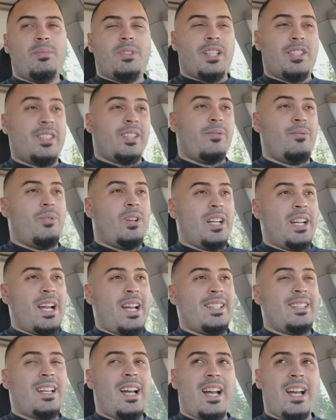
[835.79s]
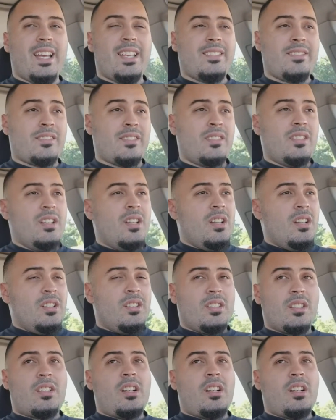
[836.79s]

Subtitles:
Plus, if one guy dies, the